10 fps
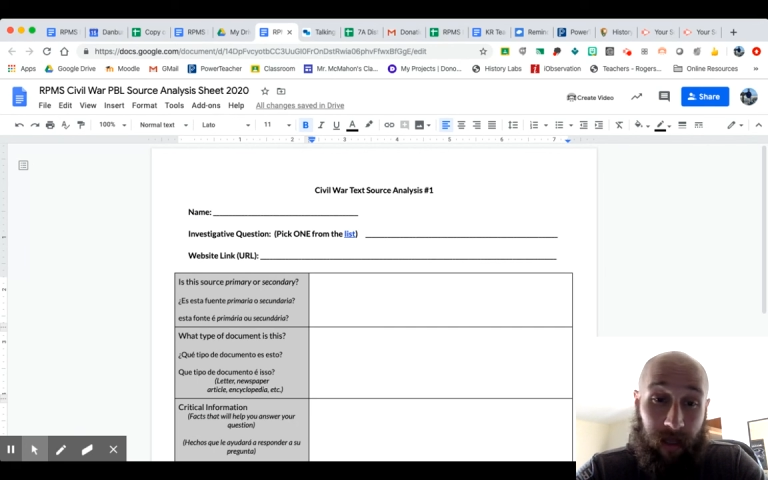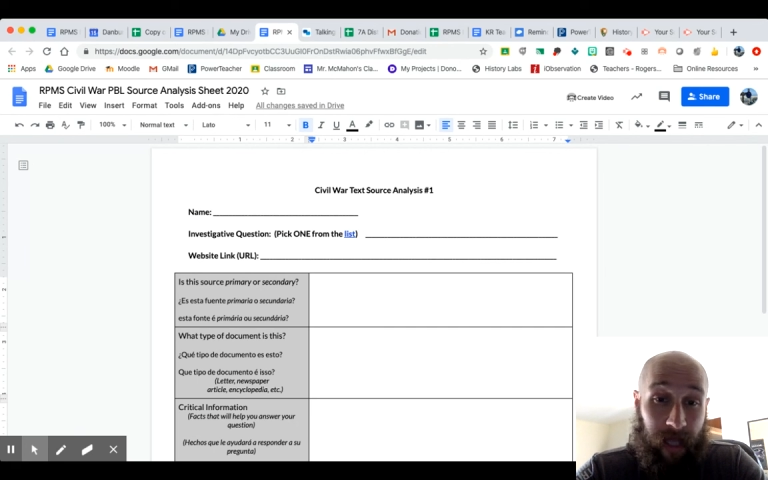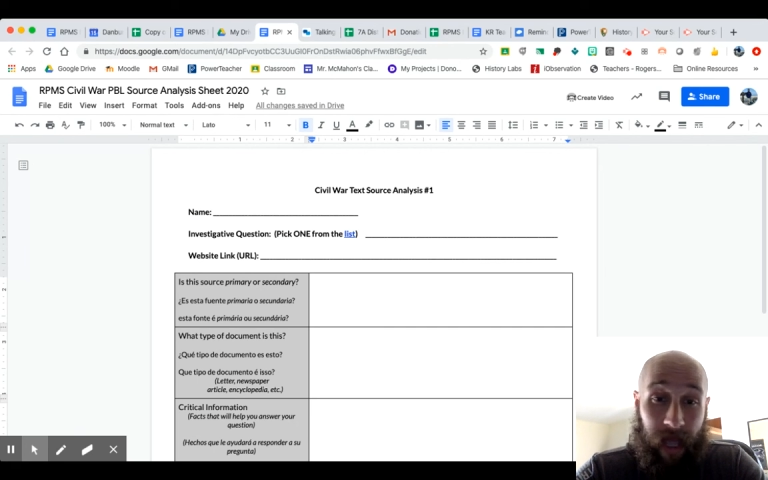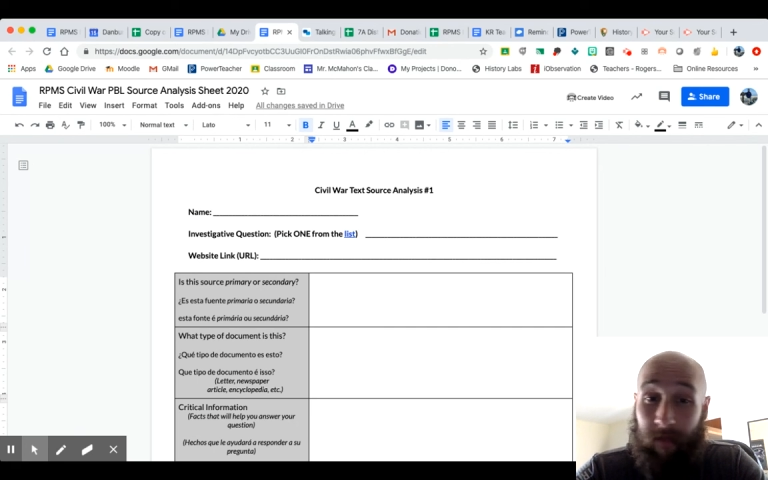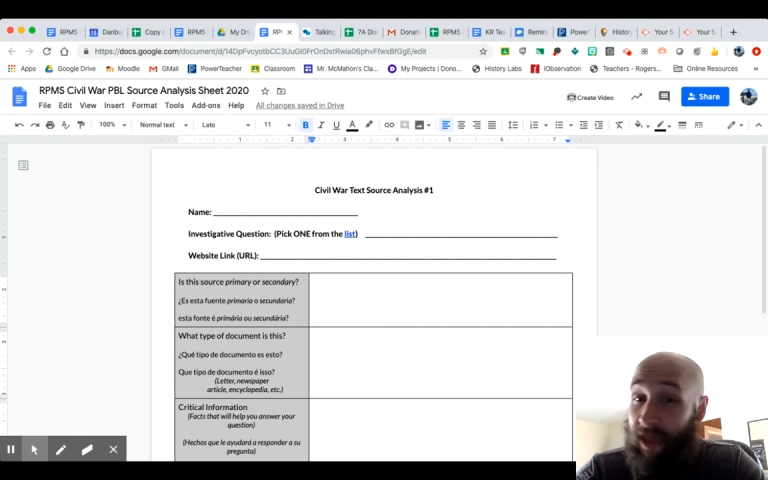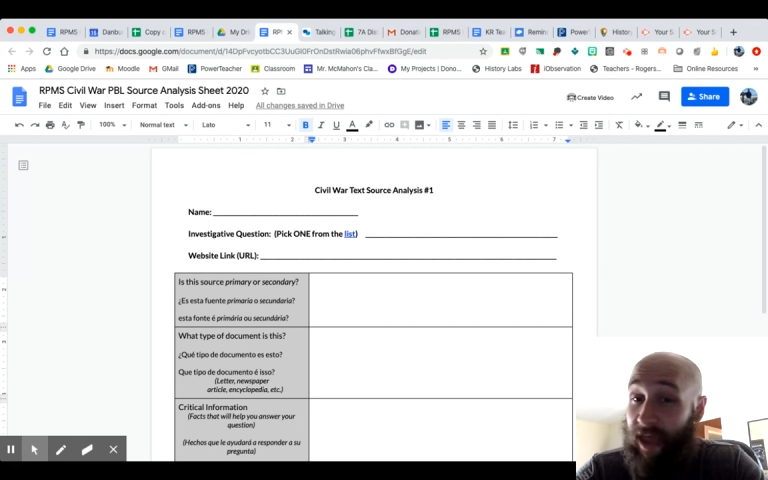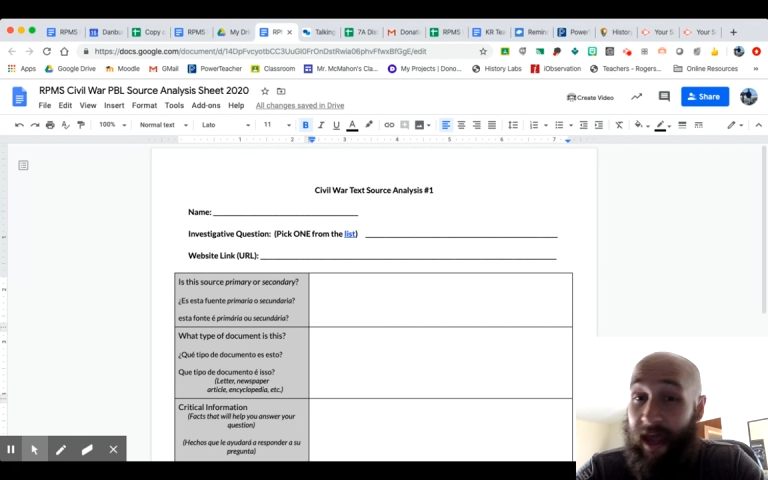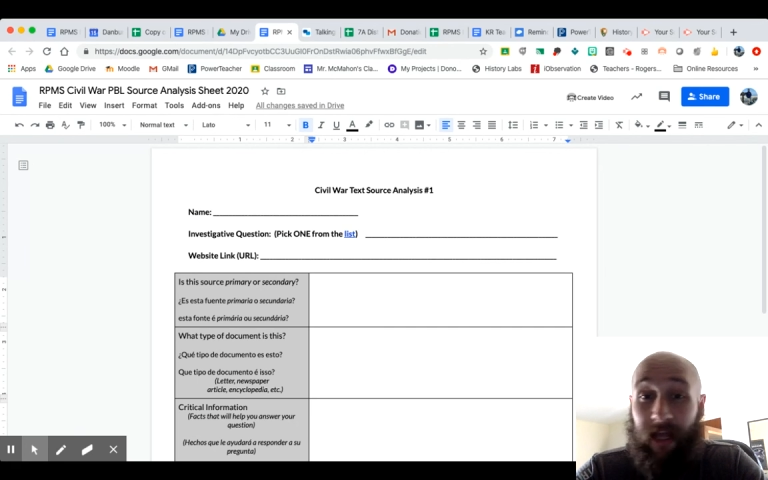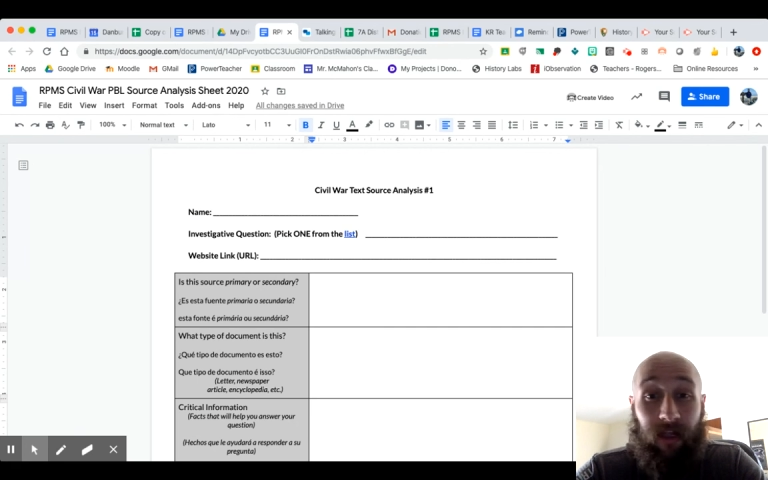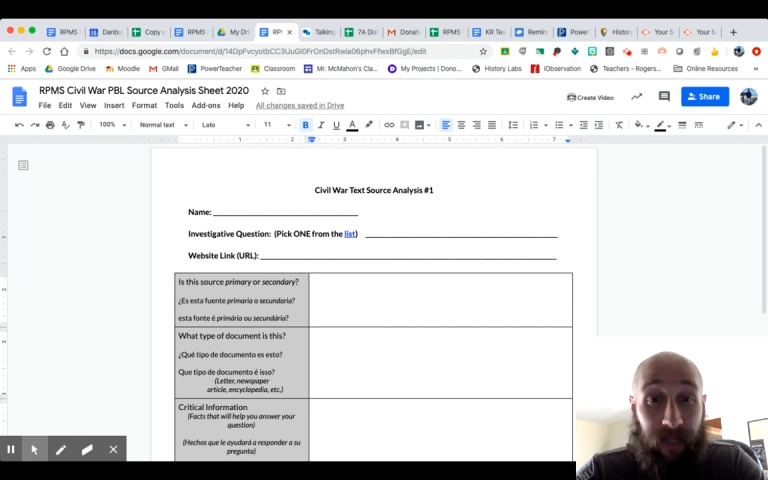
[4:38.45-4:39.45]
Can't make
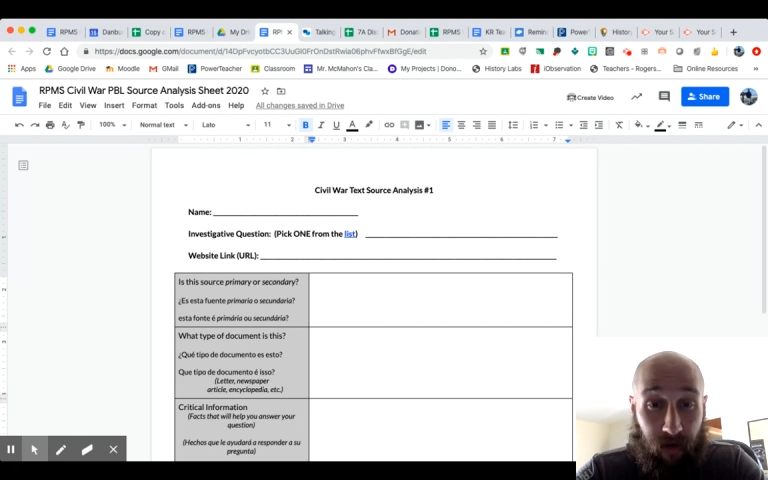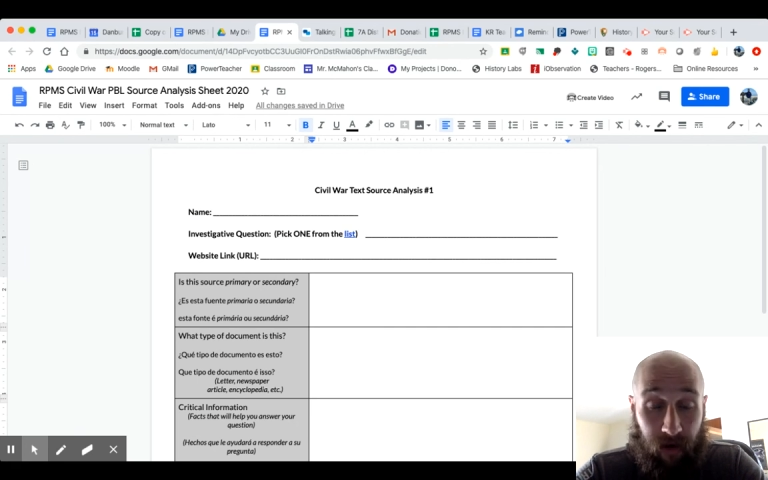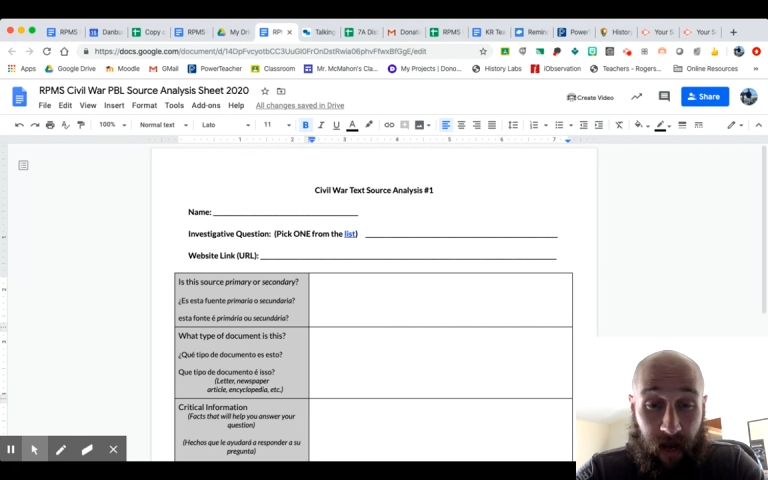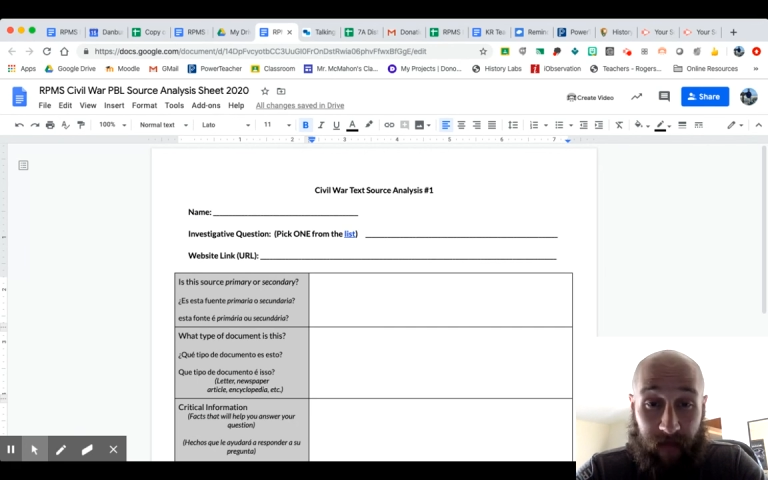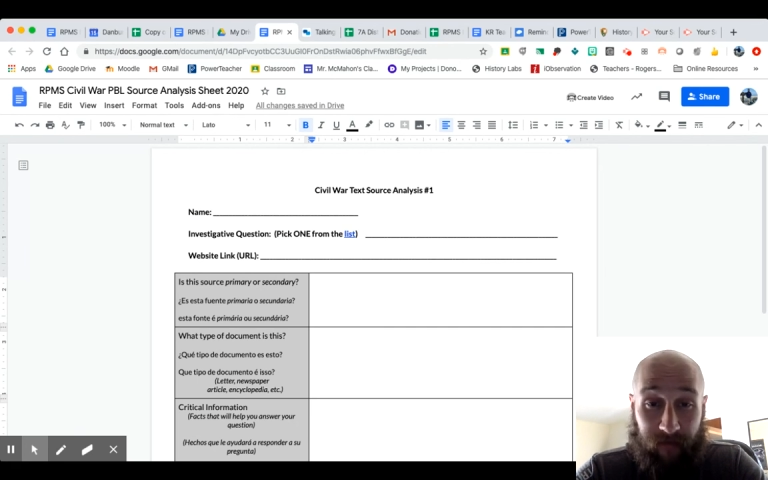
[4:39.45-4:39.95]
that clear enough.